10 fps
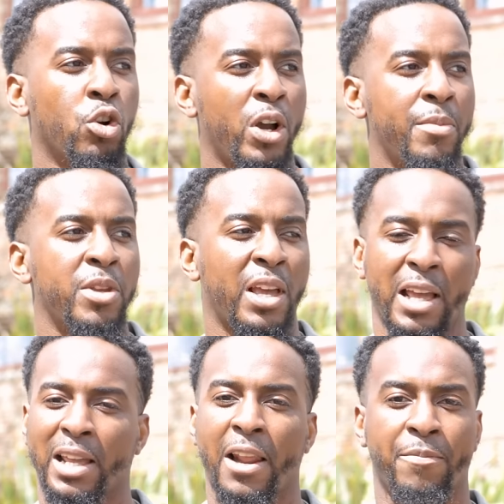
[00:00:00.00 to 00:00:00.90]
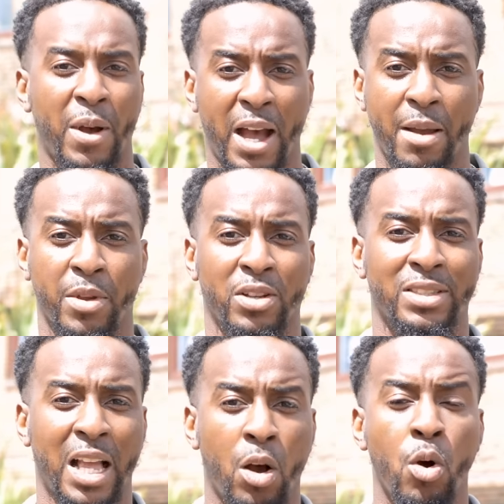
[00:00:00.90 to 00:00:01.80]
you're going to be getting left behind
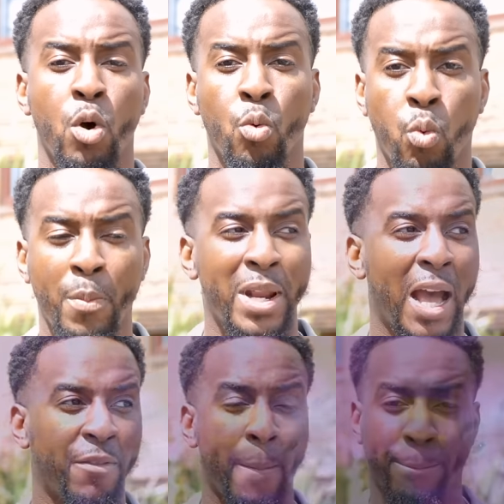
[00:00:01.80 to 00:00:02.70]
because now women have a